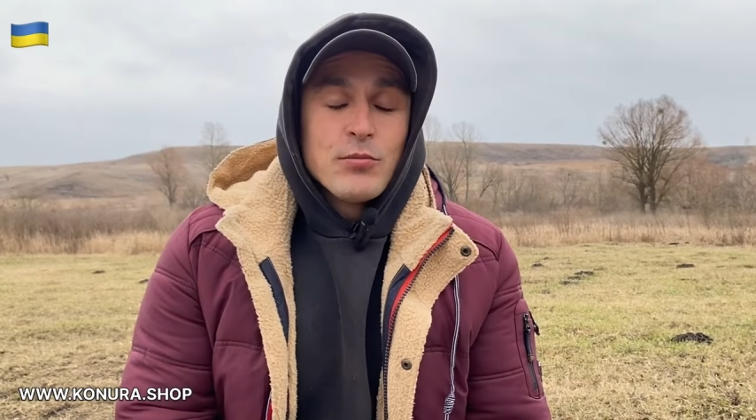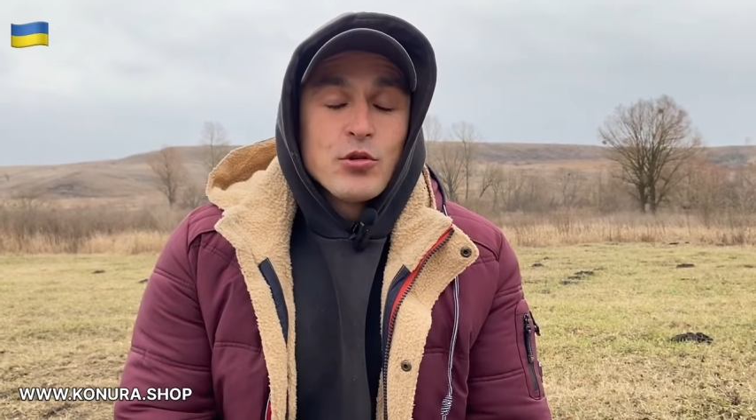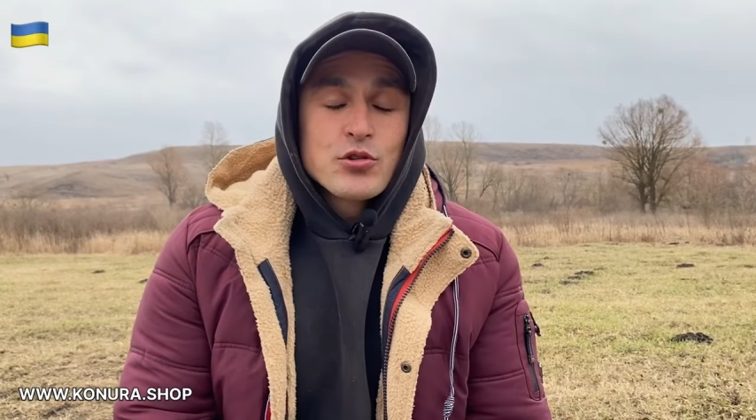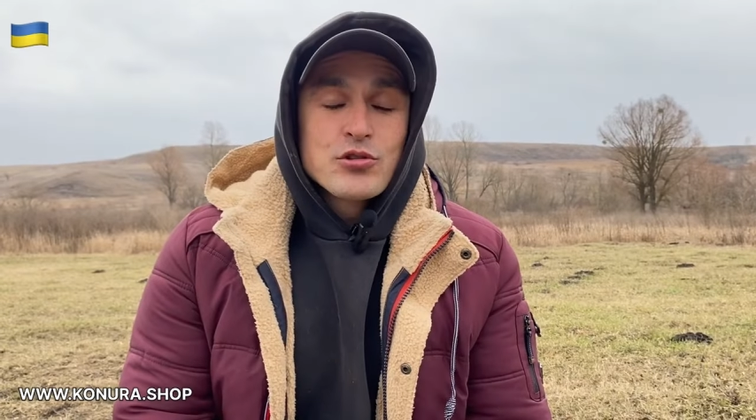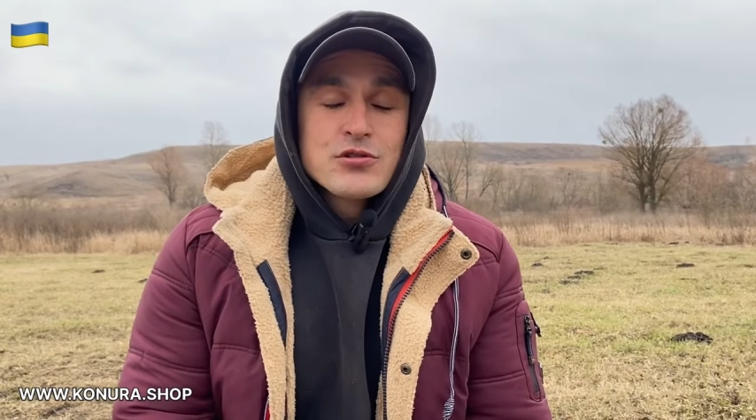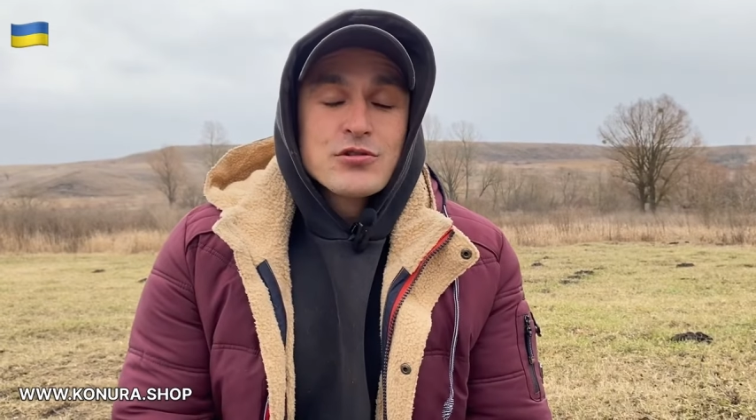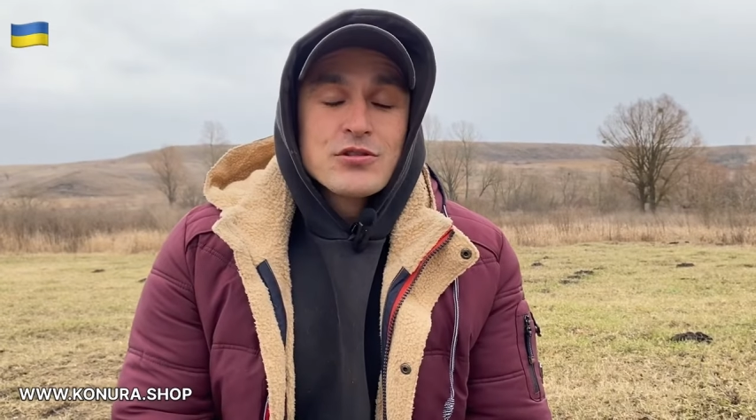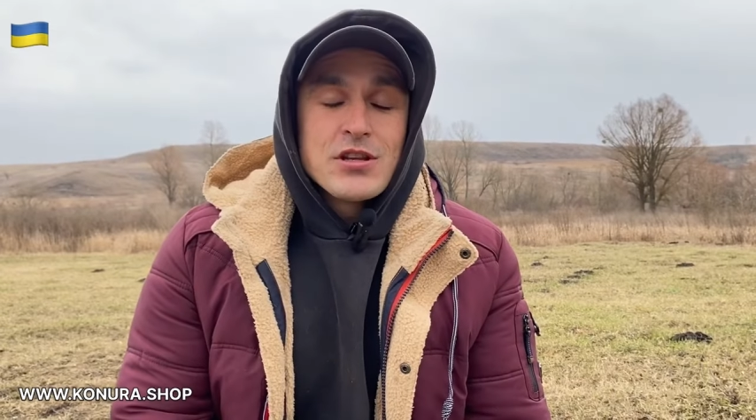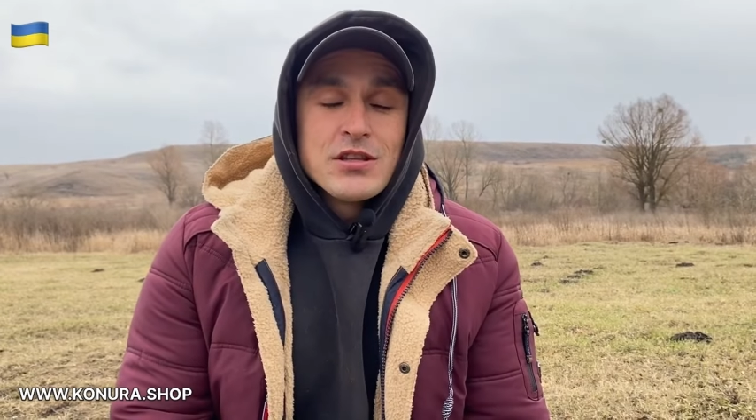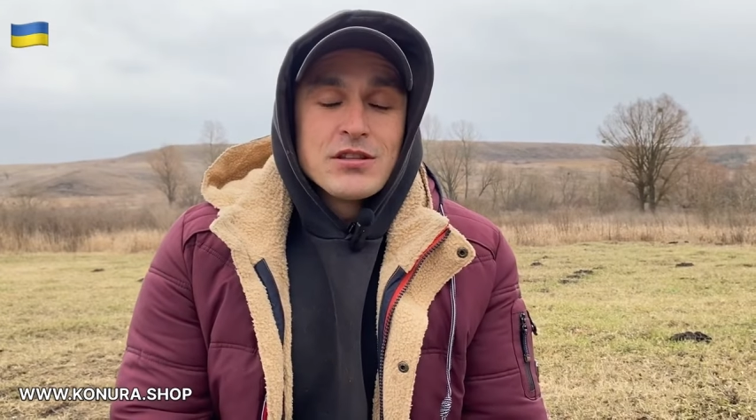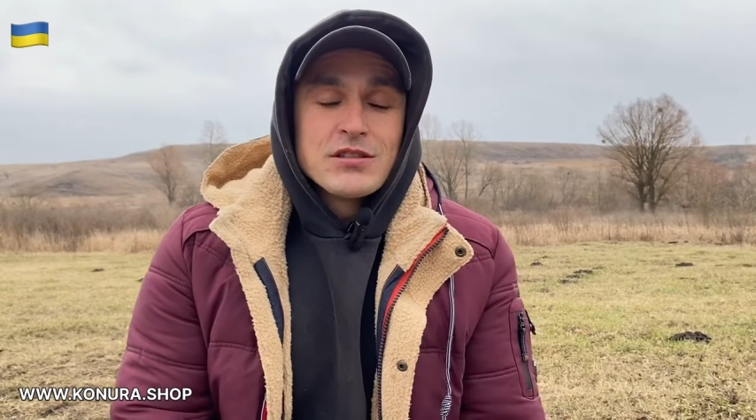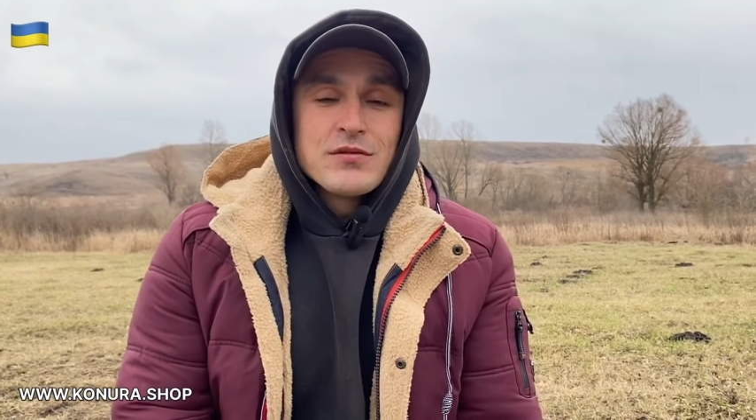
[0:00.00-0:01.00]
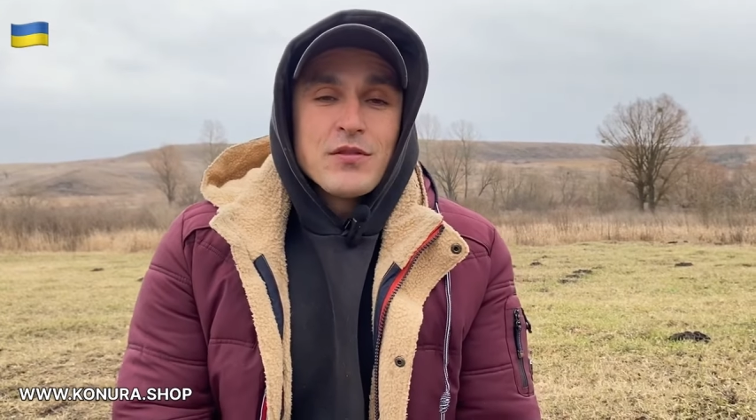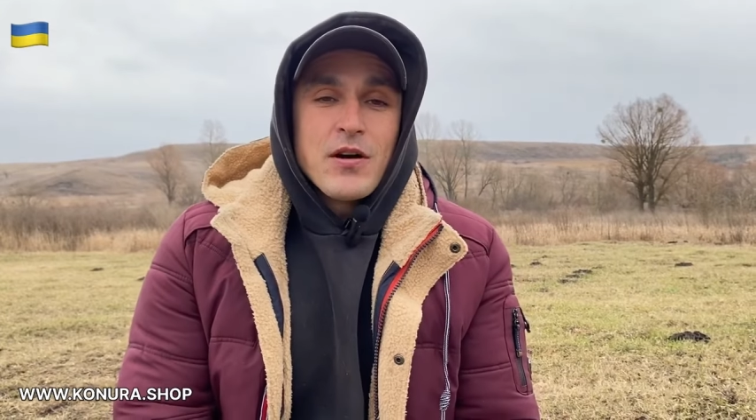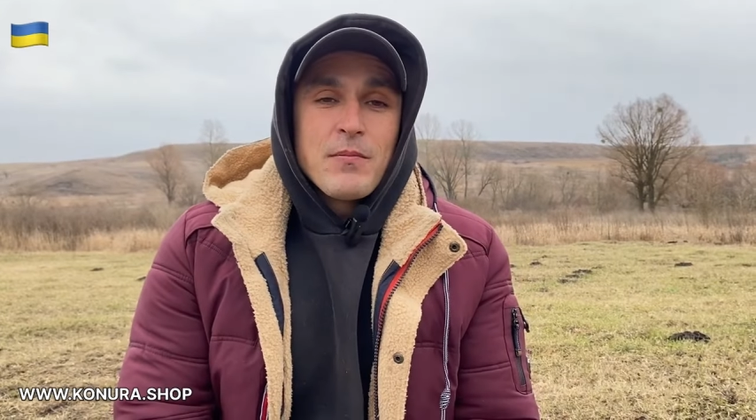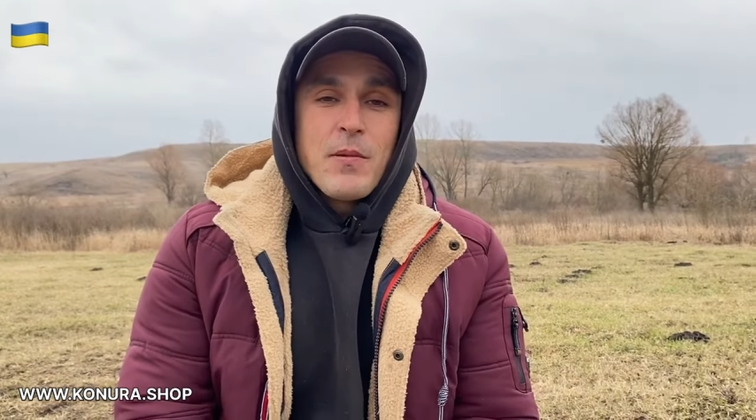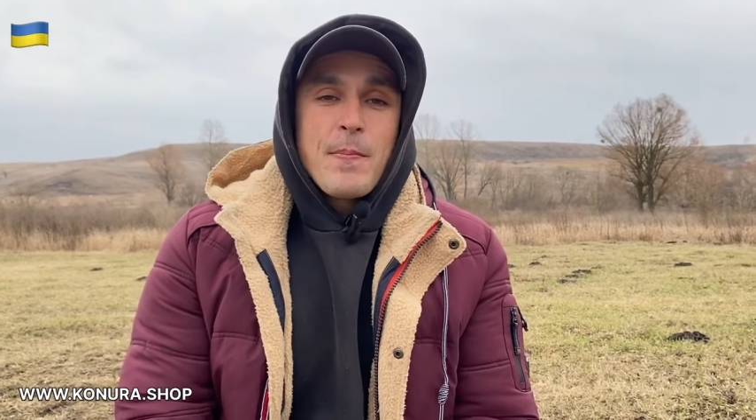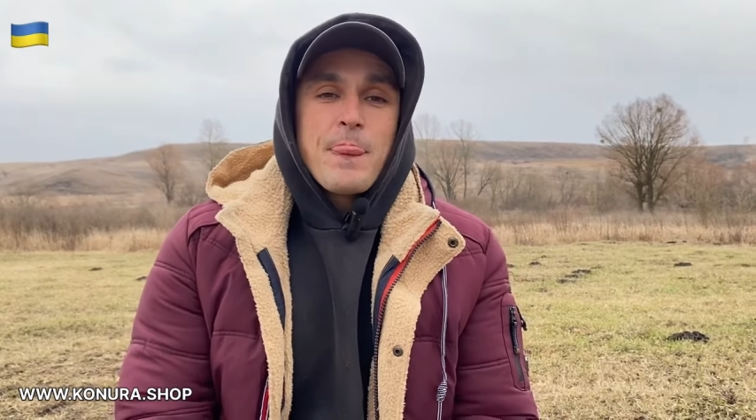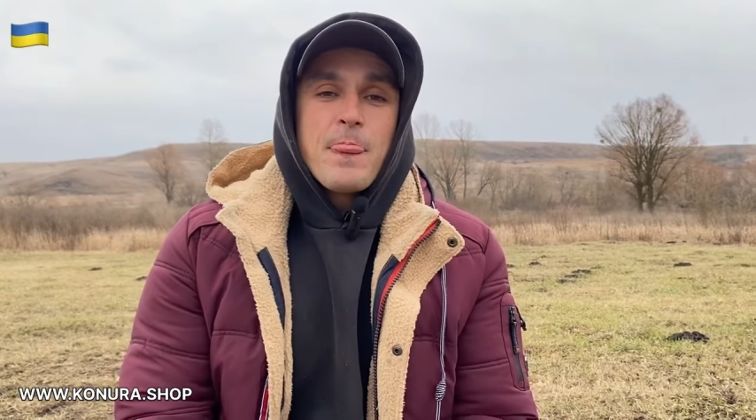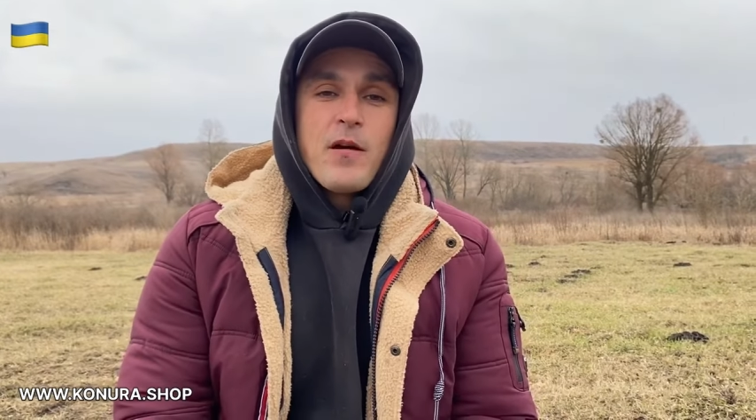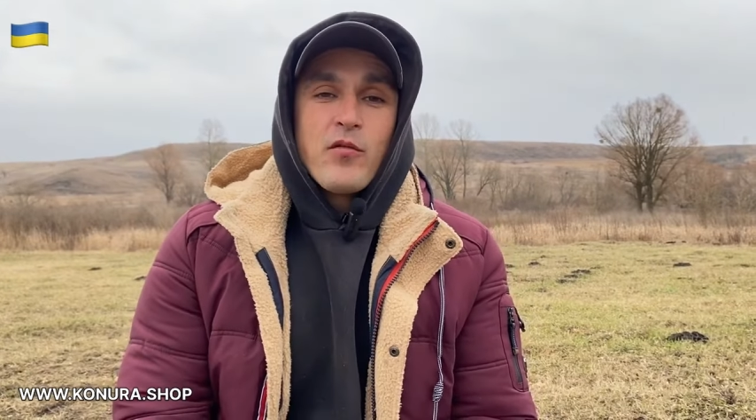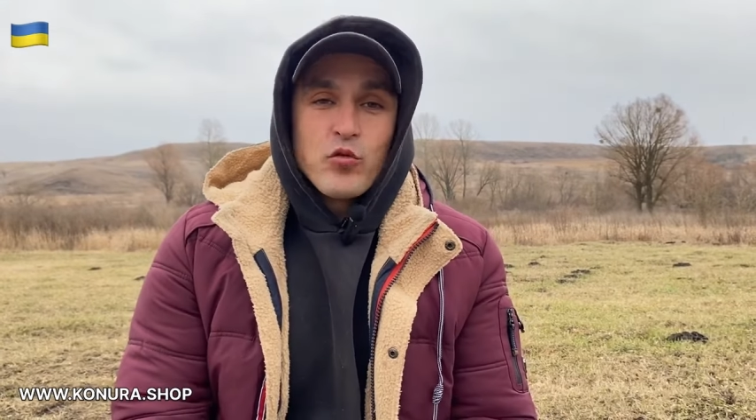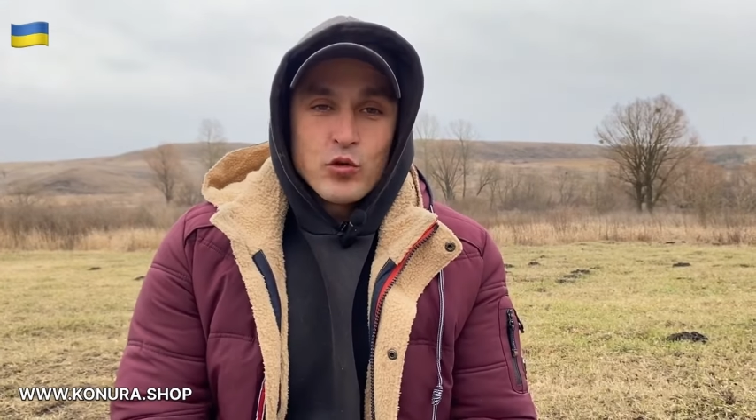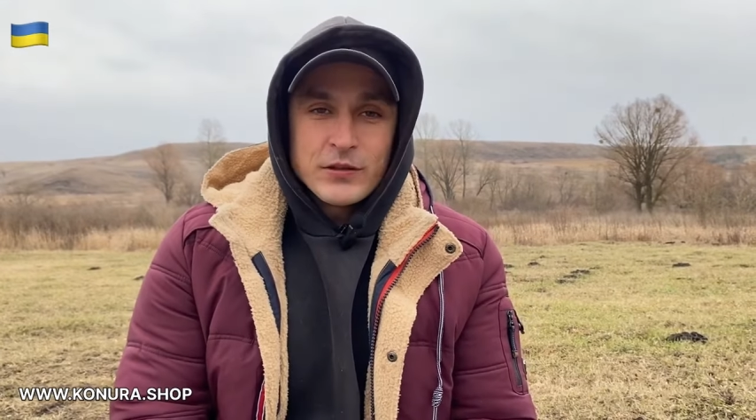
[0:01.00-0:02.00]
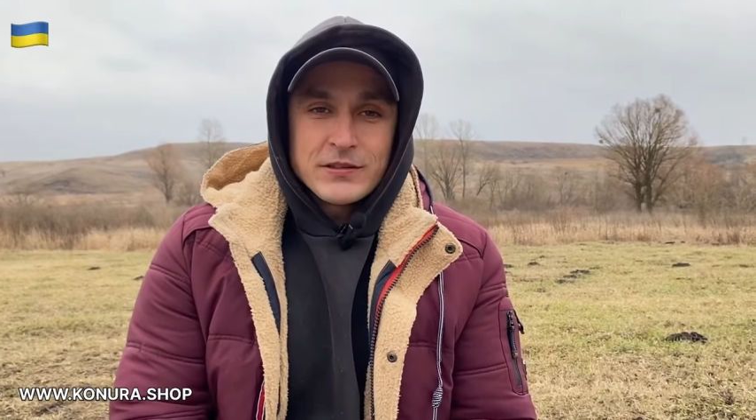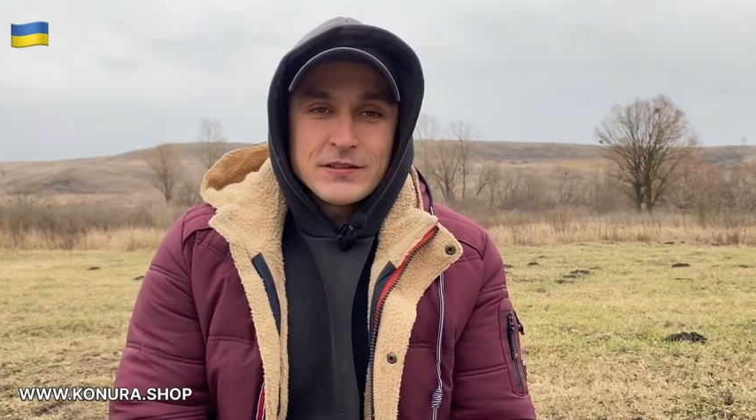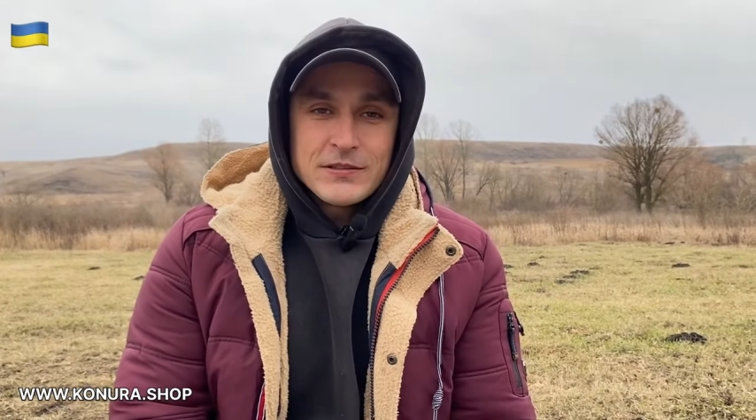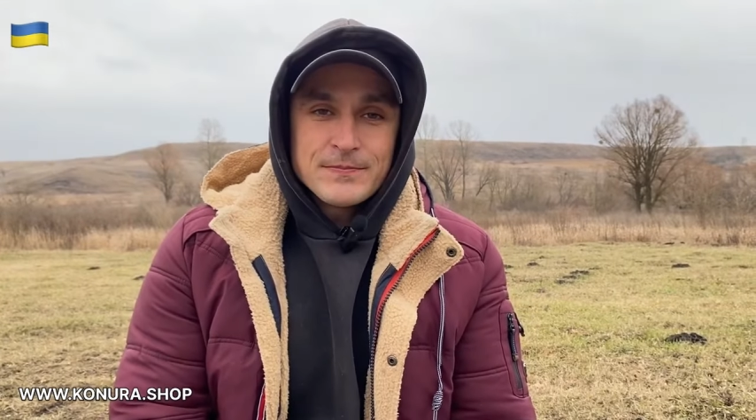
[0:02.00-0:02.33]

that you may encounter on the street.